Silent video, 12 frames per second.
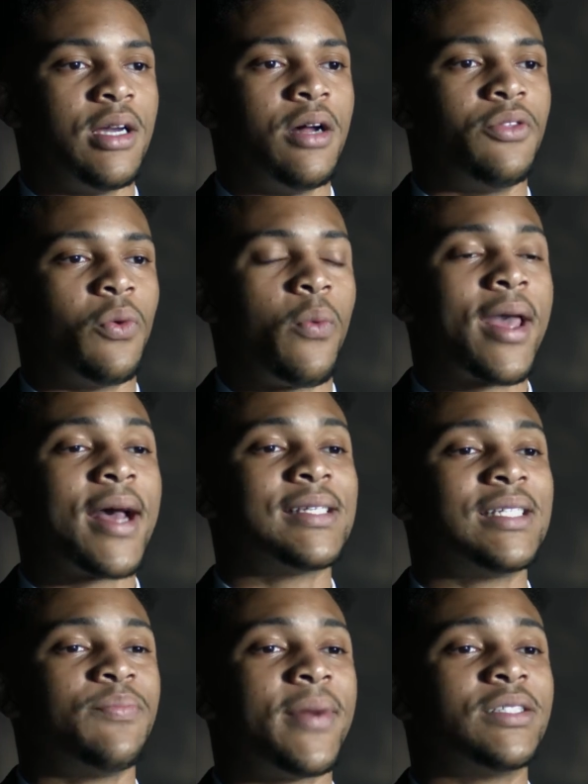The way I
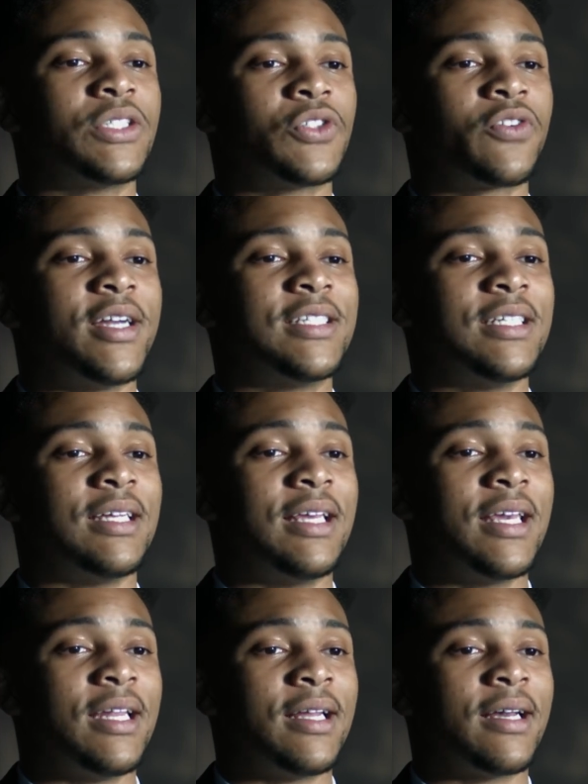see my generation
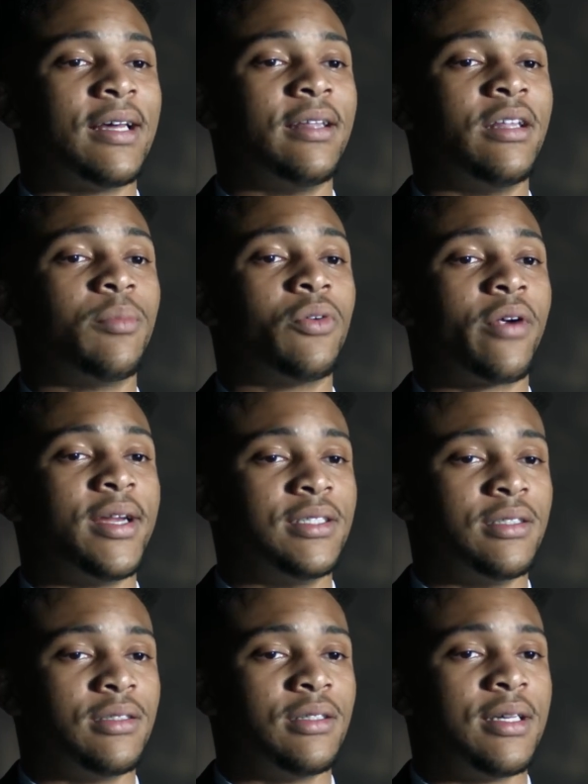getting liberation
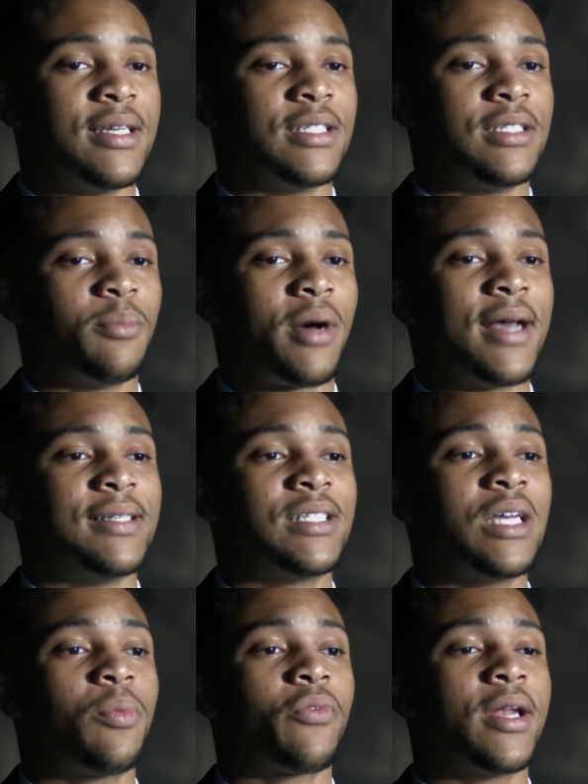is by
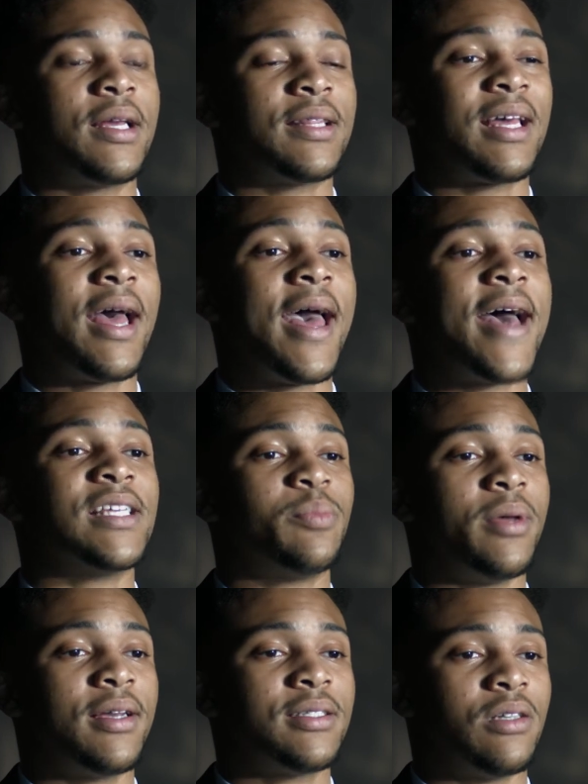separating the
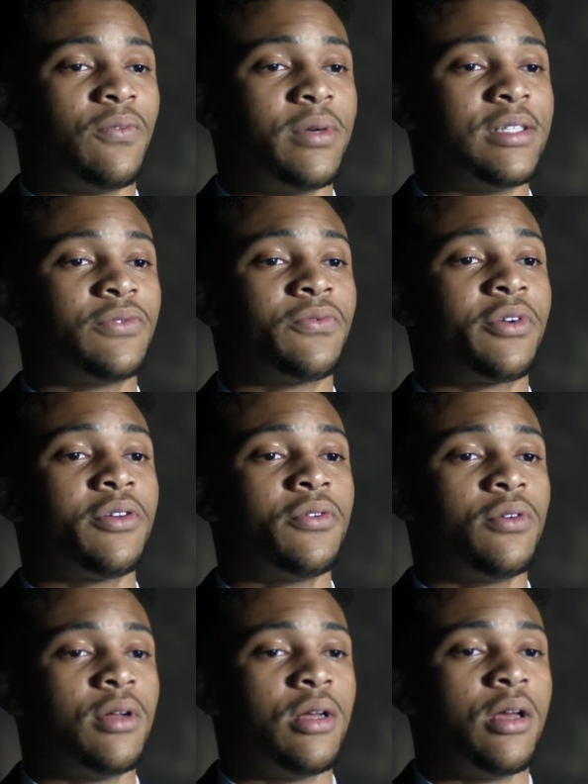aspects of what's real
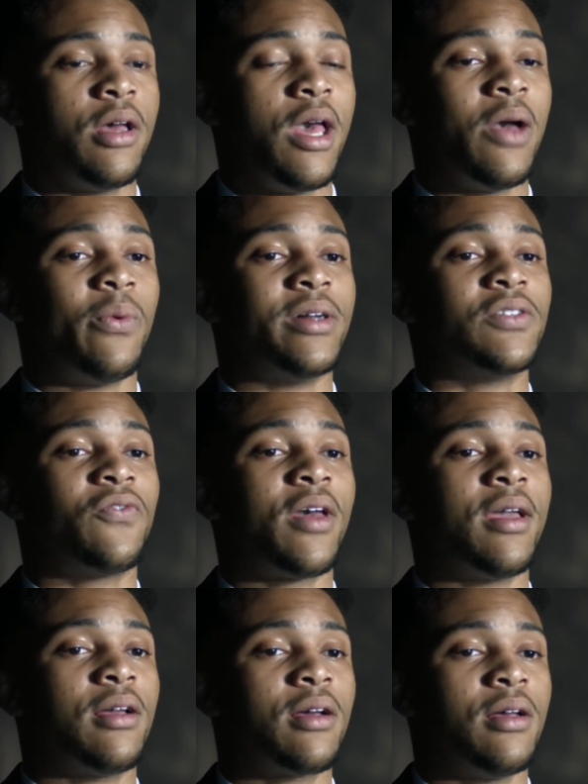and what's
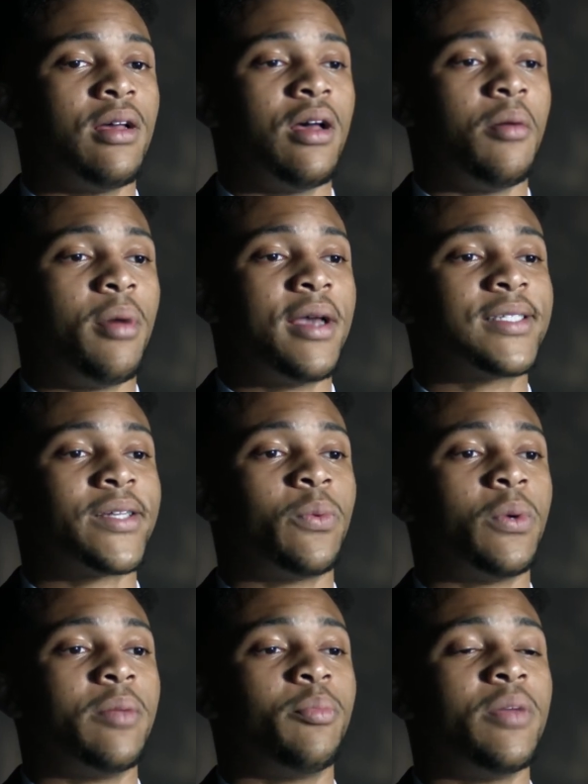fake based on
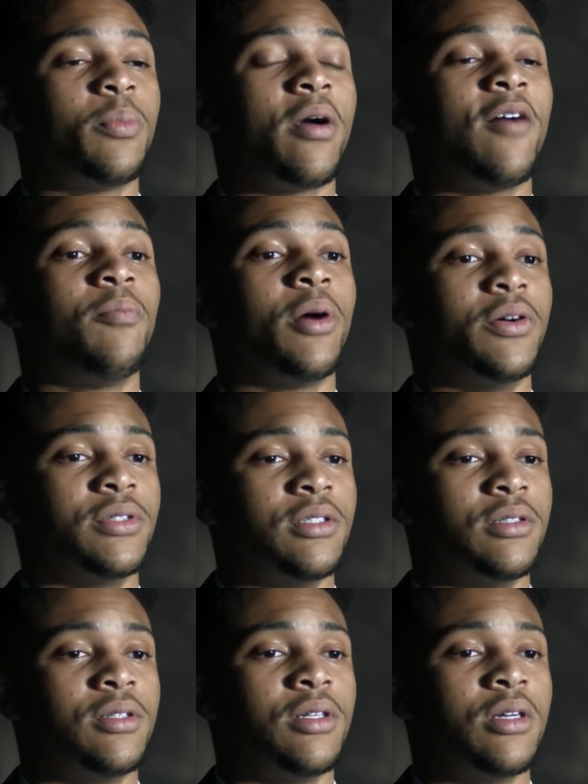what people have posted.
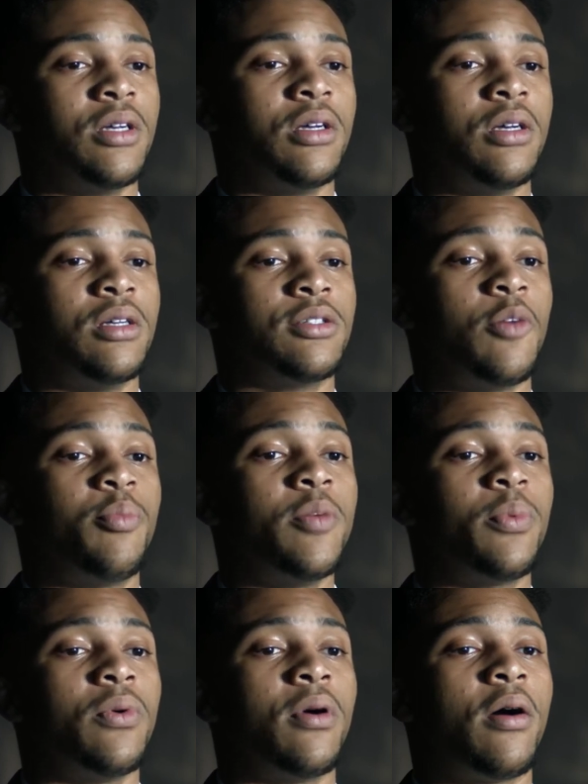So
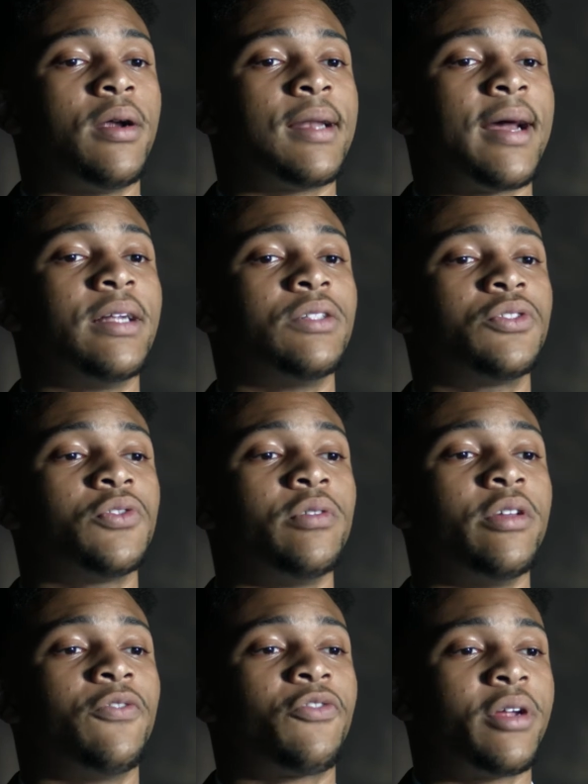people are not
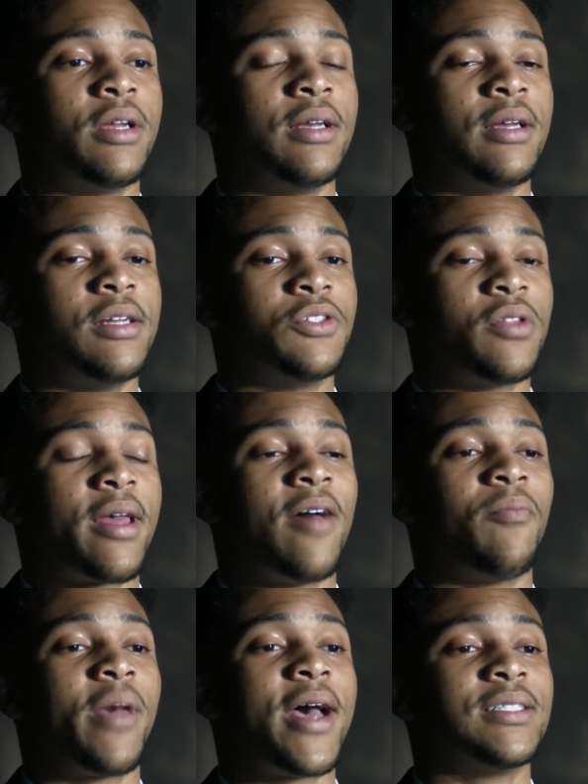truly free until they have
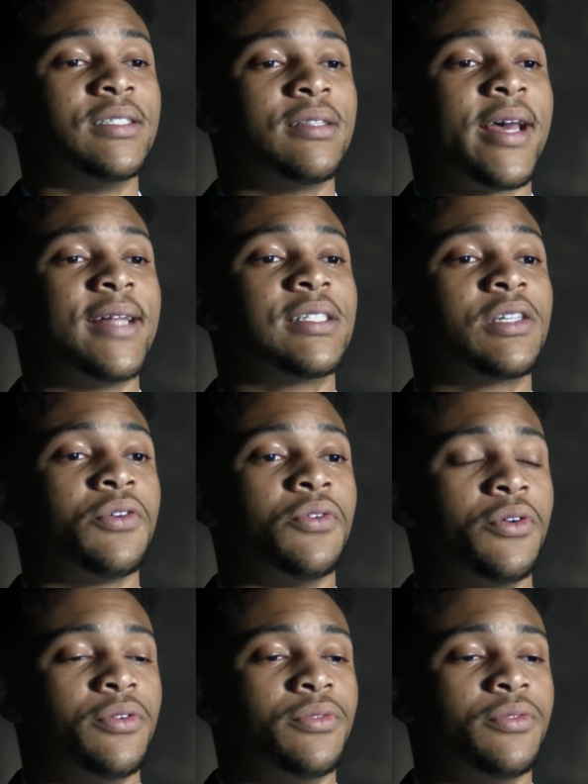mastered that skill.